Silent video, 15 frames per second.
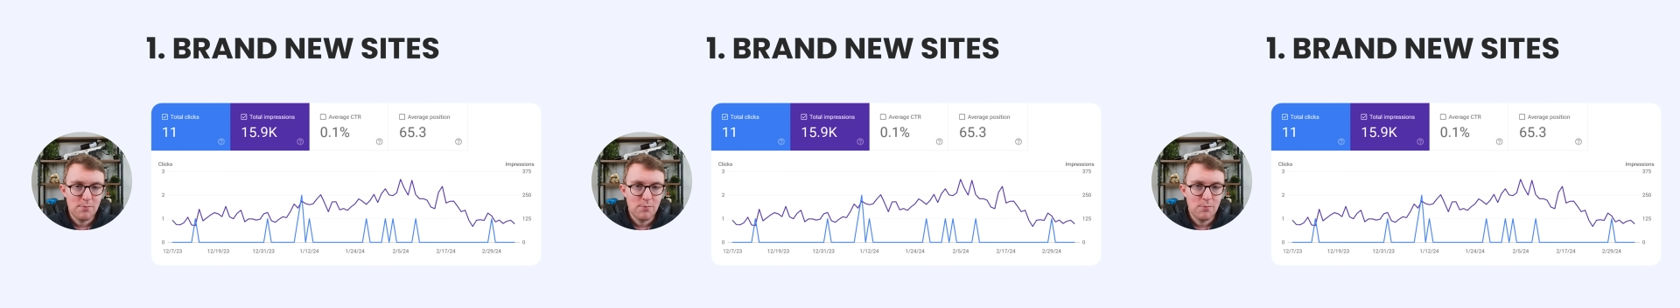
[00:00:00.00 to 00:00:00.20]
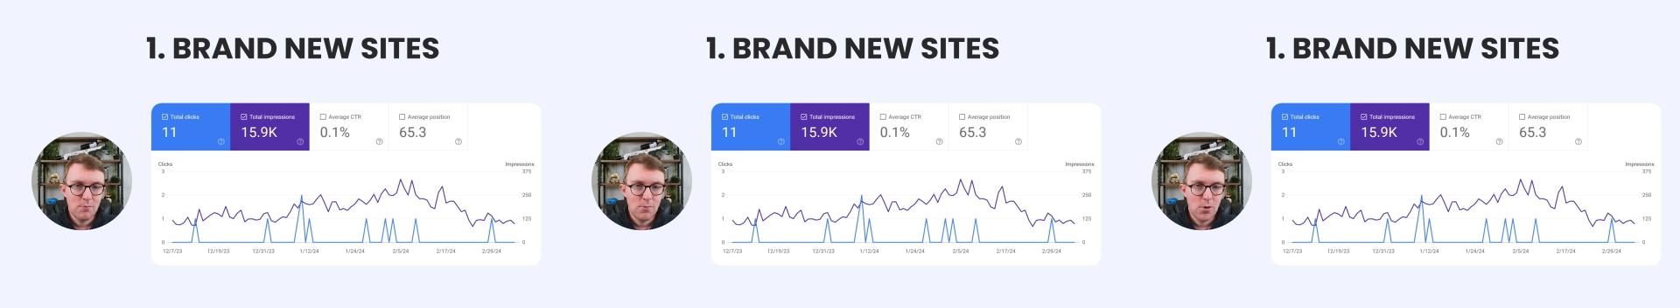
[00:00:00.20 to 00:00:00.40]

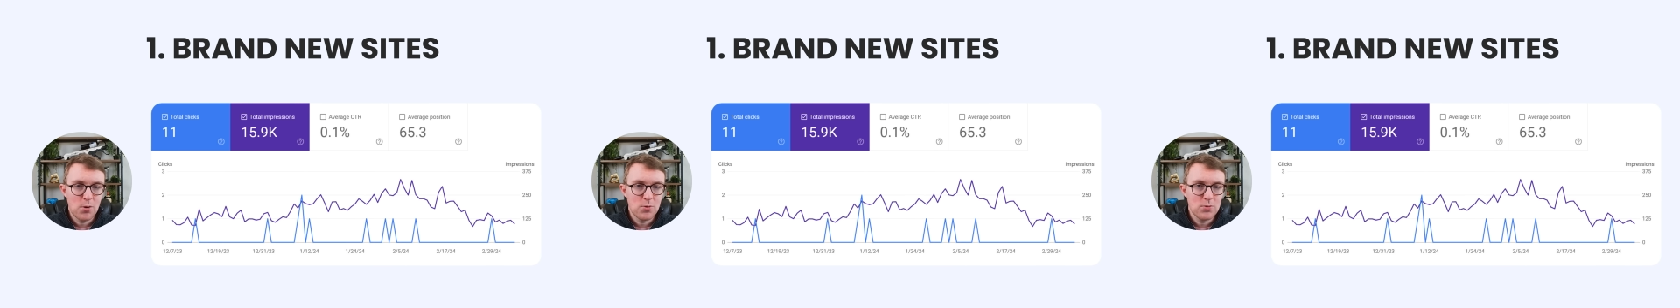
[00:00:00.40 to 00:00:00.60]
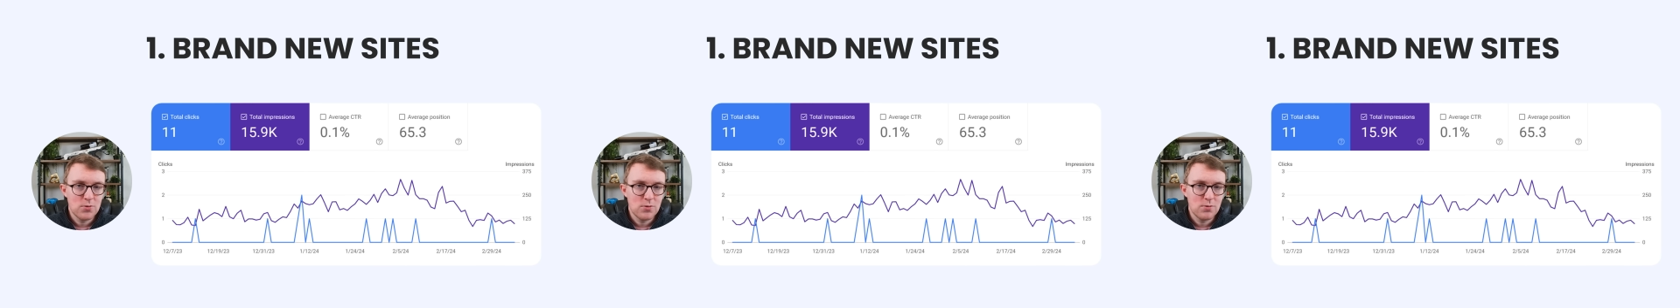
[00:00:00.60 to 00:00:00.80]

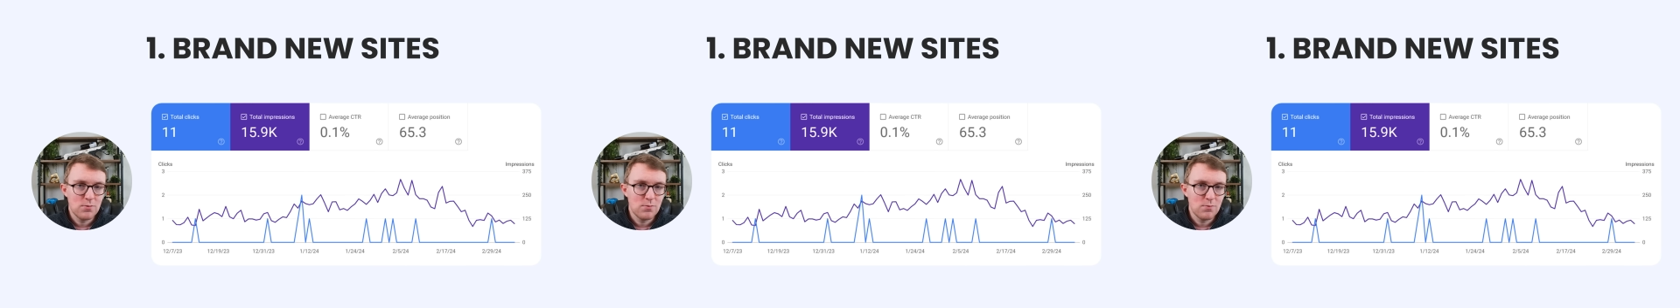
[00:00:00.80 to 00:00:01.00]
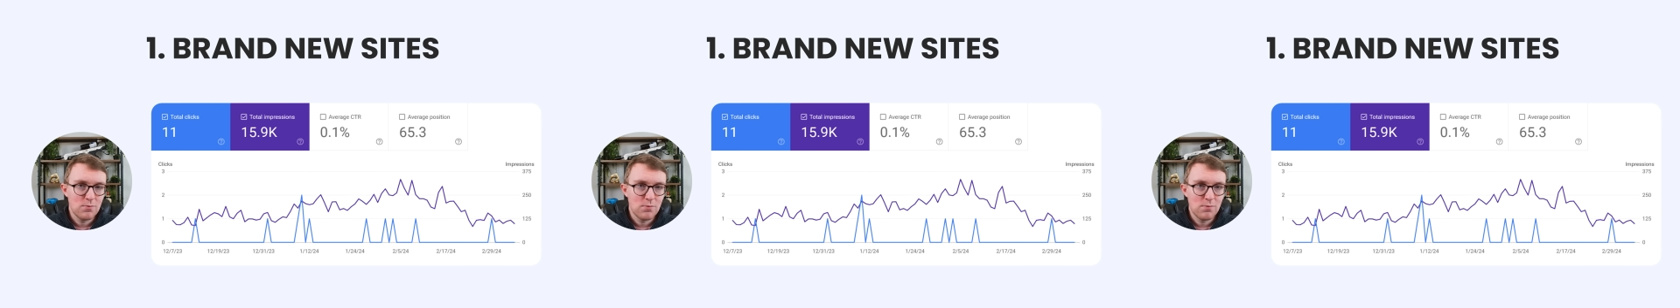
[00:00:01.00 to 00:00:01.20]
Most
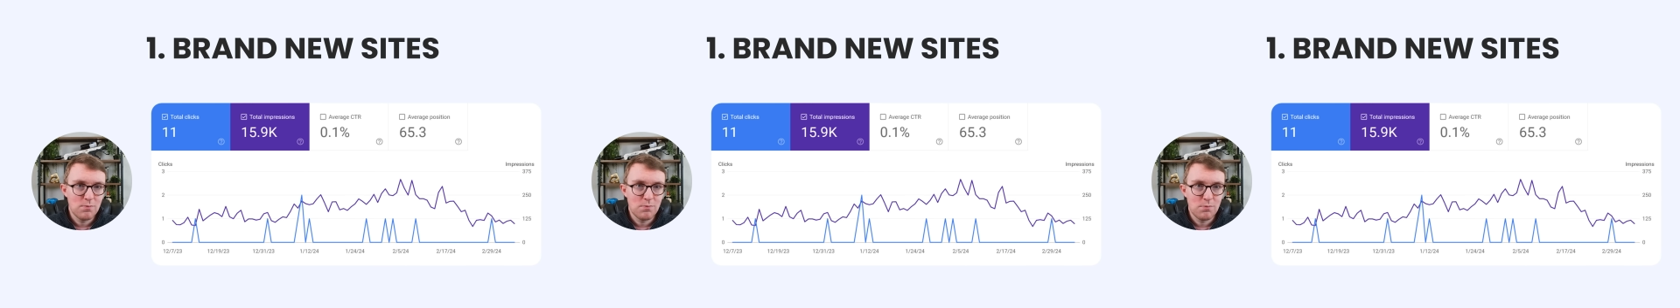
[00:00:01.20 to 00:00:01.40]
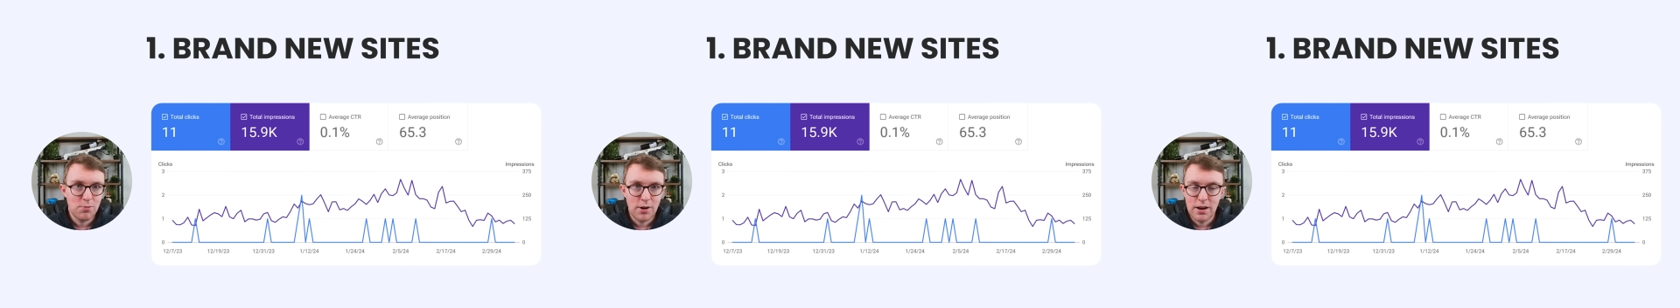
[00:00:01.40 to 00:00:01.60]

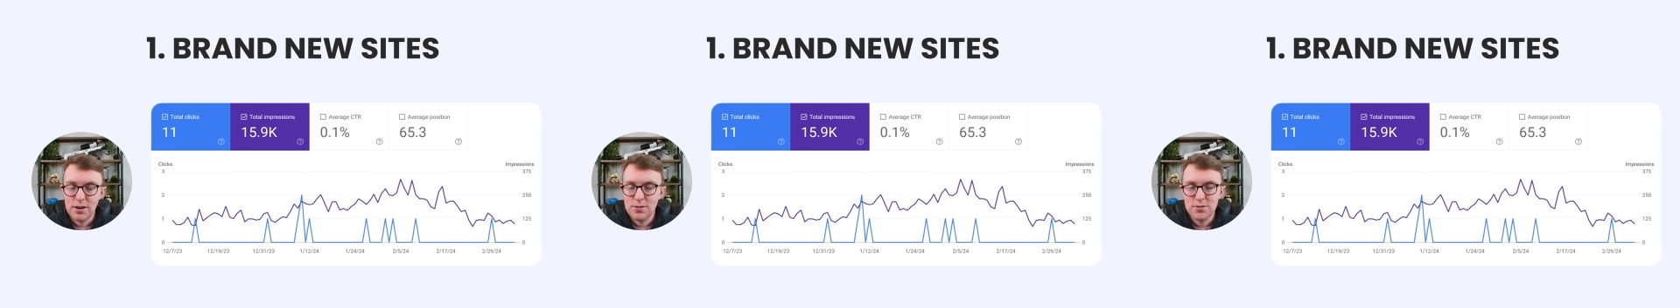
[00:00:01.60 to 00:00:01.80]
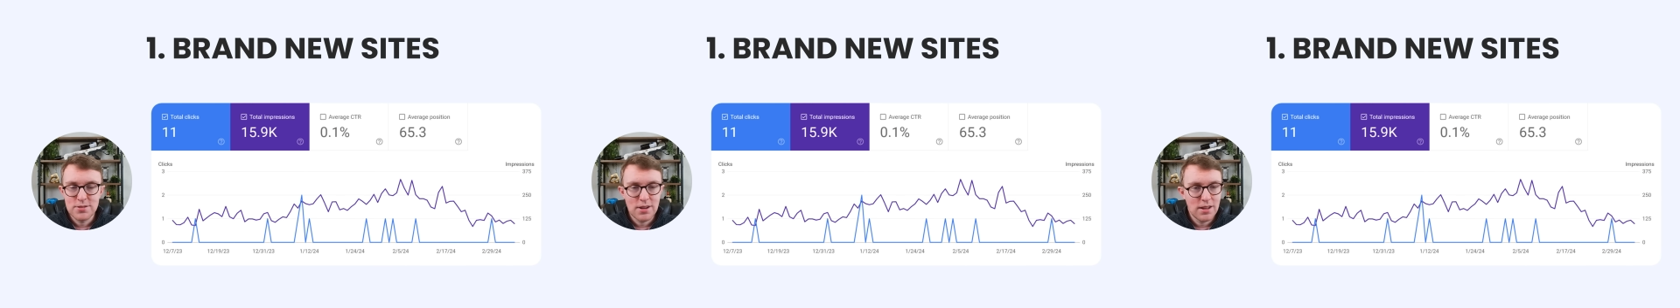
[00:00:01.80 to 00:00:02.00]
brand
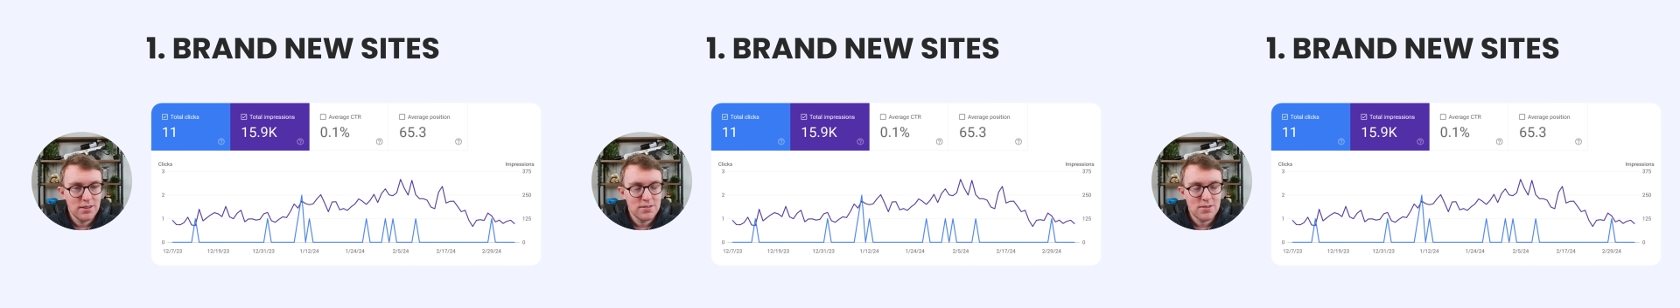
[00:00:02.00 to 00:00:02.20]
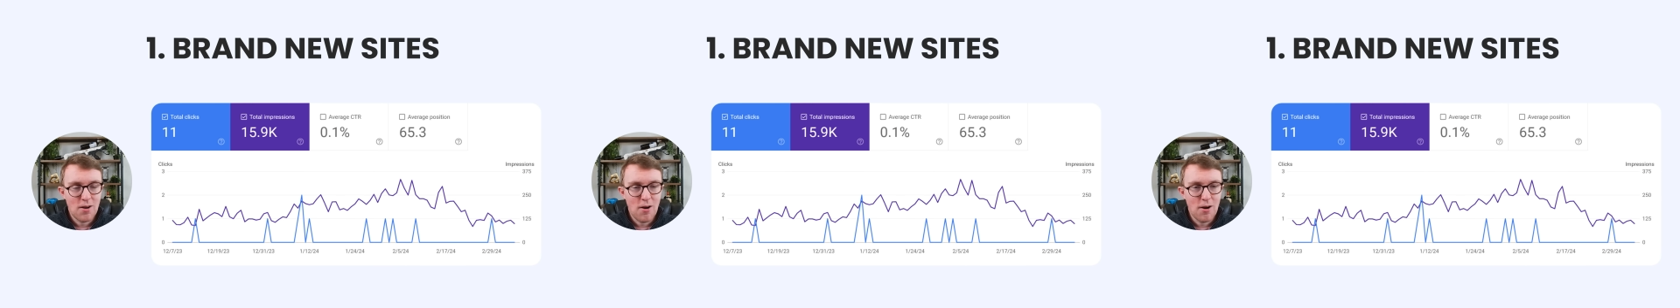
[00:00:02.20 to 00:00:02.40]
new
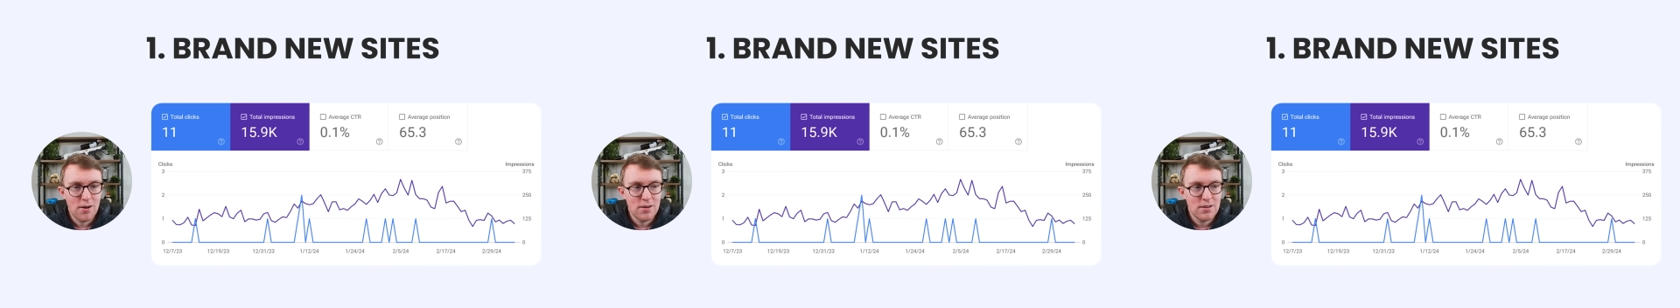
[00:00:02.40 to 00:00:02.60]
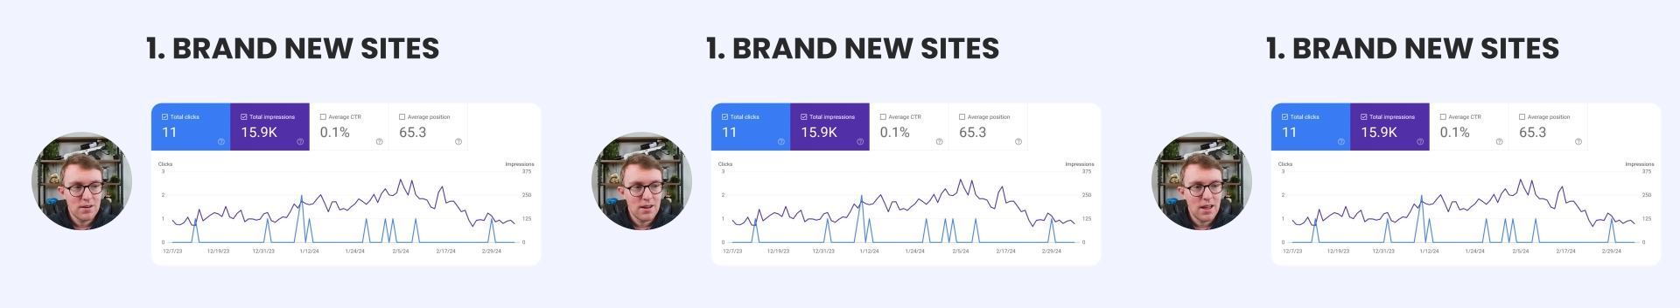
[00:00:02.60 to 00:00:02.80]
sites aren't.